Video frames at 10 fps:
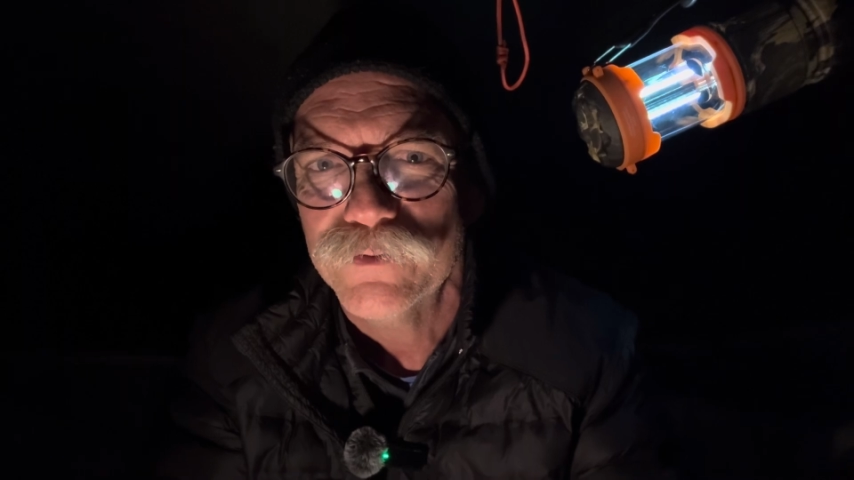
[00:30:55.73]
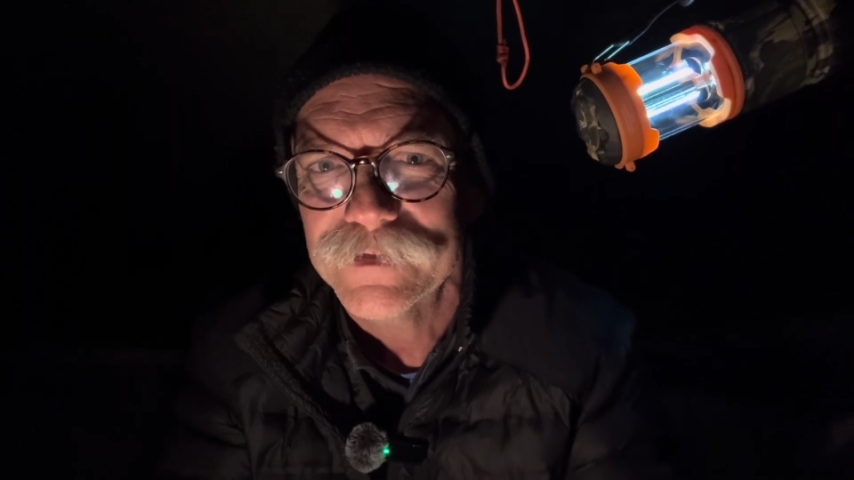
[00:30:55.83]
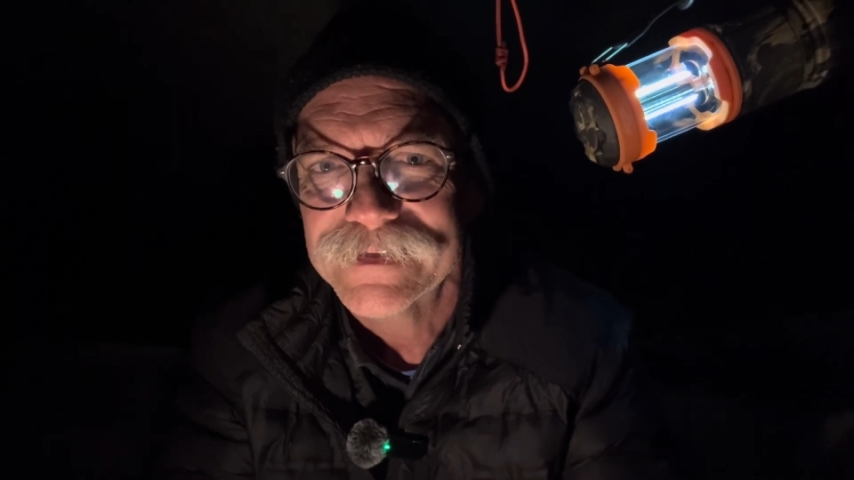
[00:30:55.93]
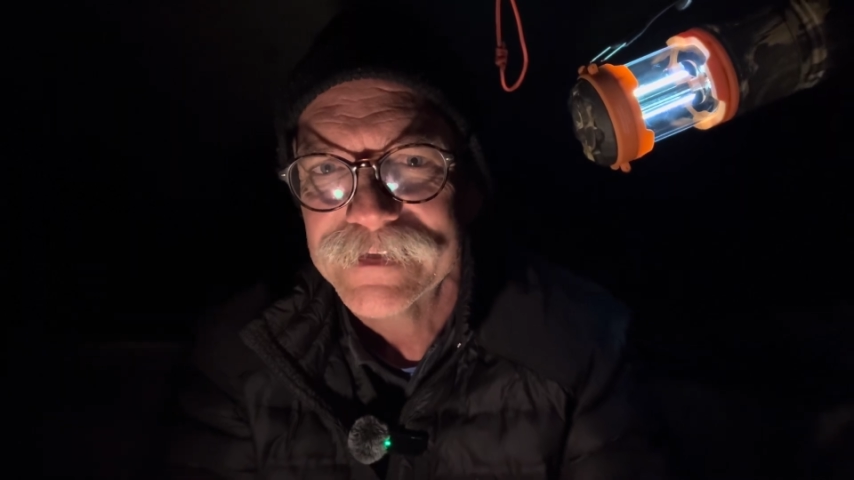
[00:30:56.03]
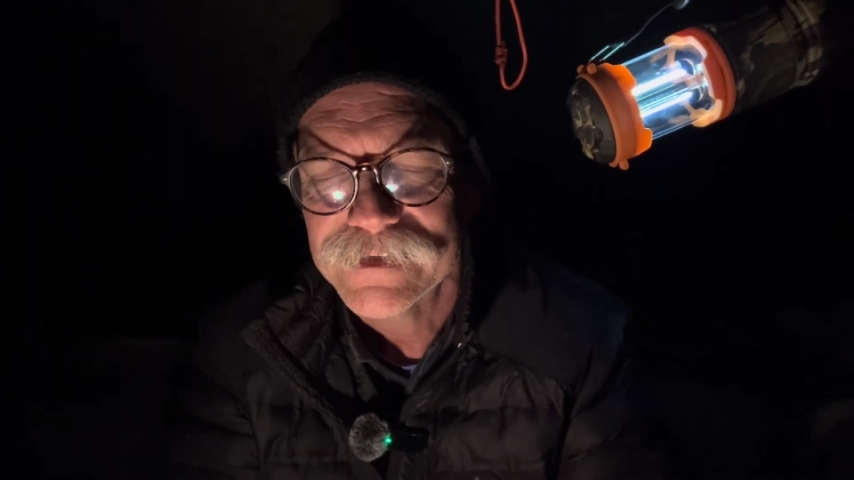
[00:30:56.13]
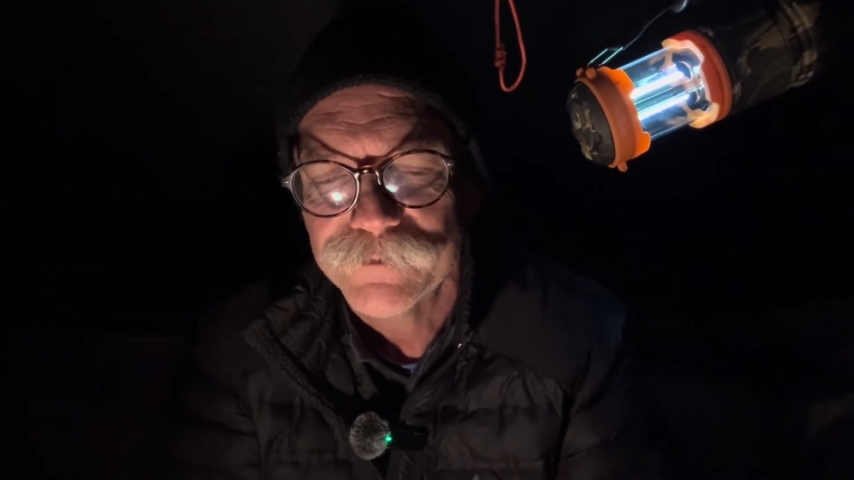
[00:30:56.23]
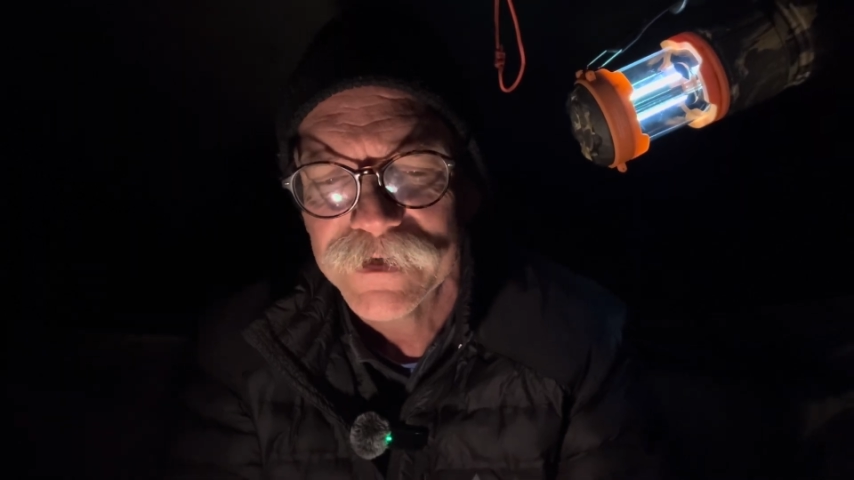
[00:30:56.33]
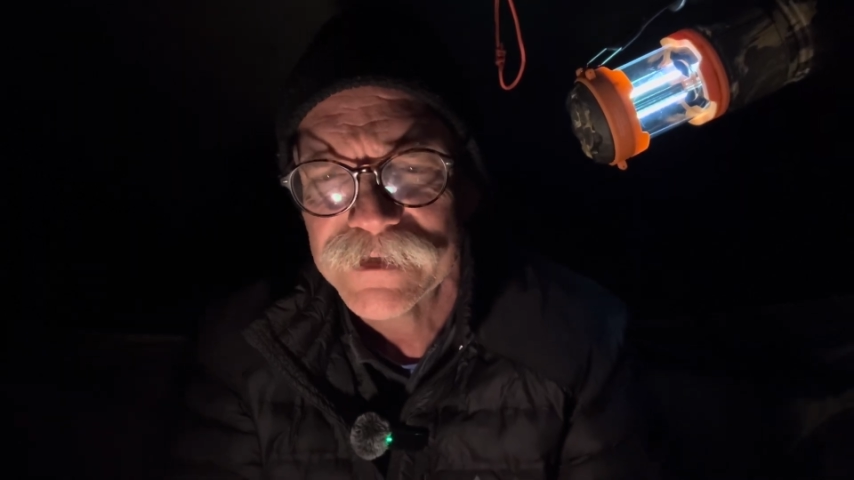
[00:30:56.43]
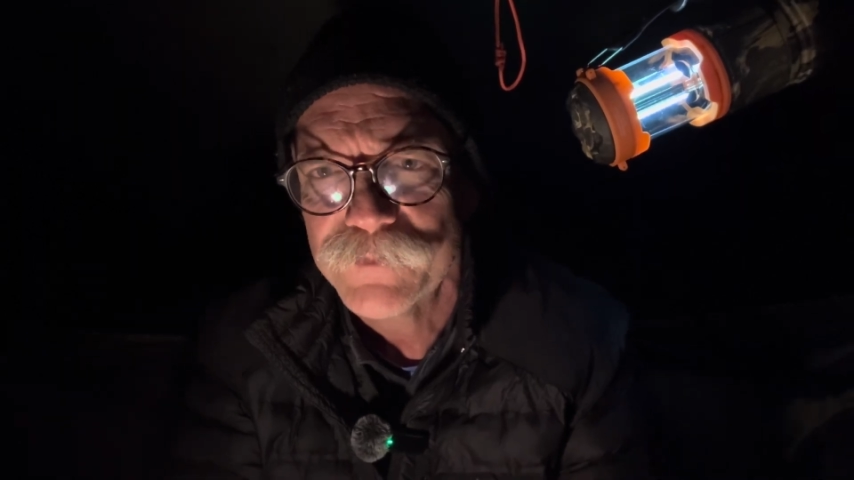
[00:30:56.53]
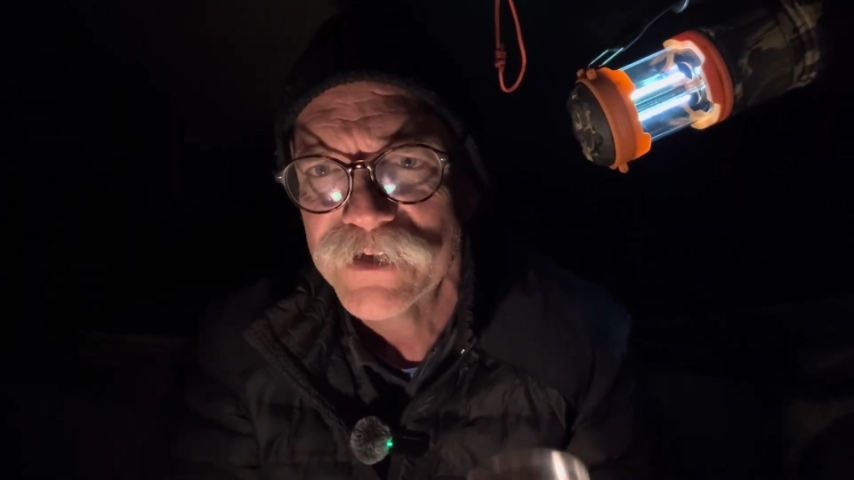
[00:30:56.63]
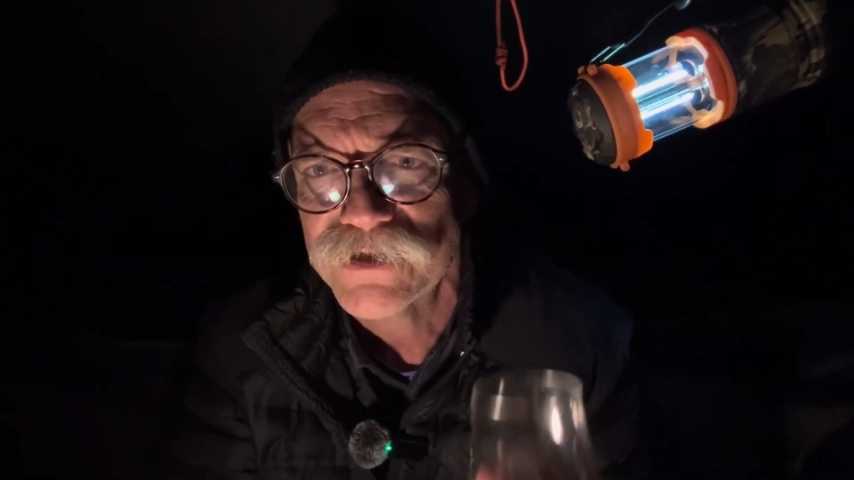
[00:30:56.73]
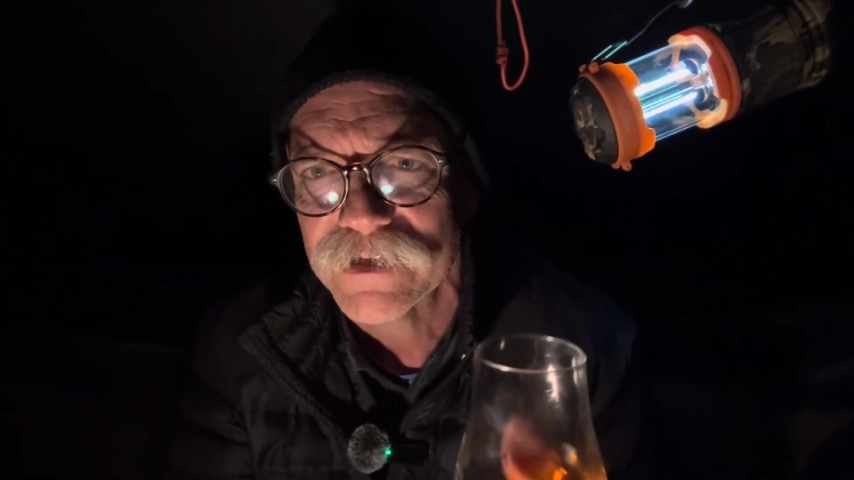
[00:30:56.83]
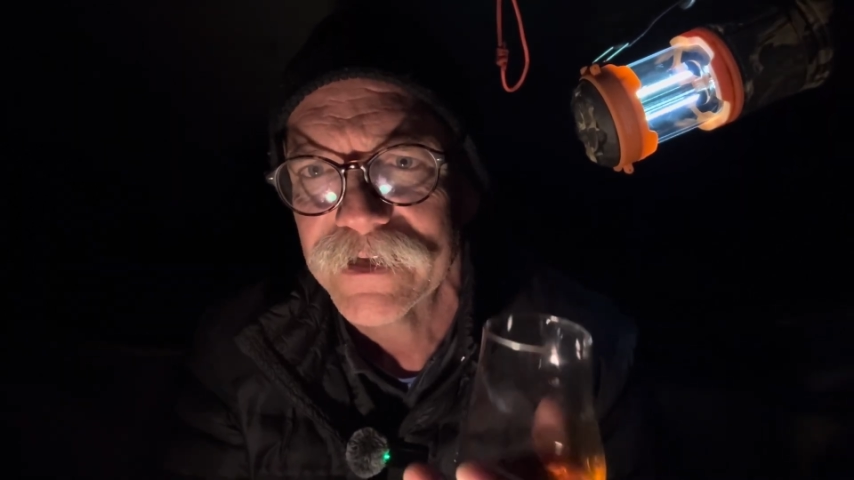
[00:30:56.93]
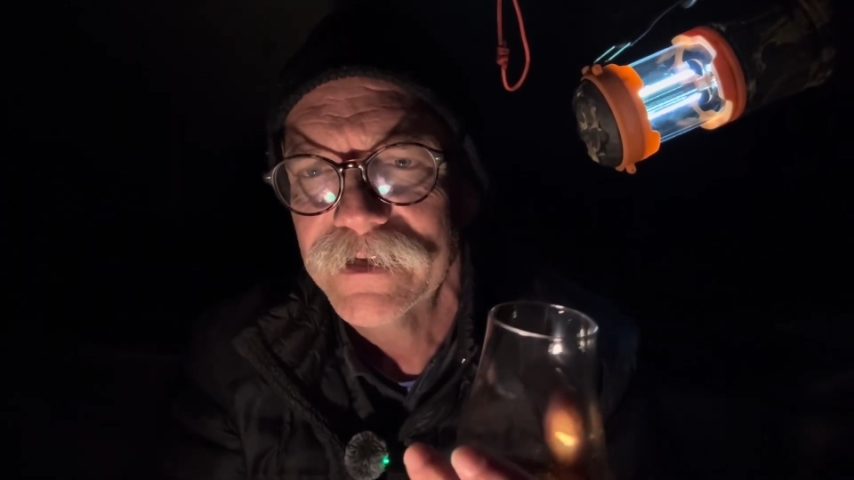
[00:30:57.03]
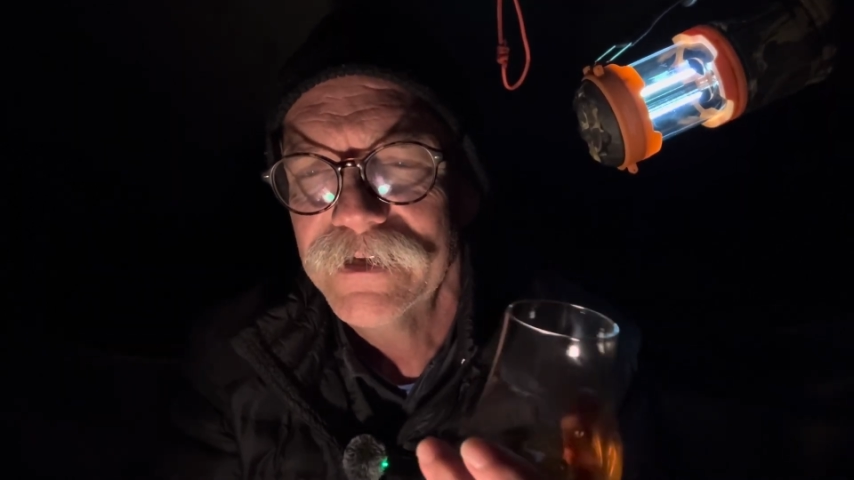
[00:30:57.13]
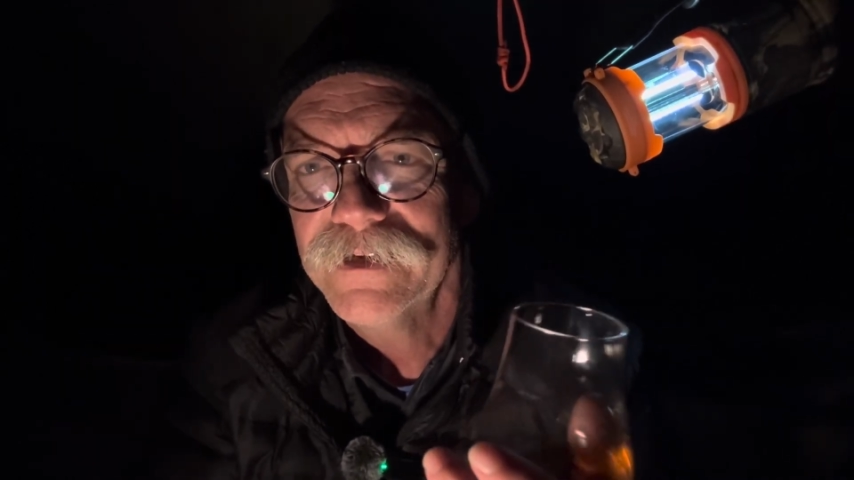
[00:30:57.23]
whiskeys, but especially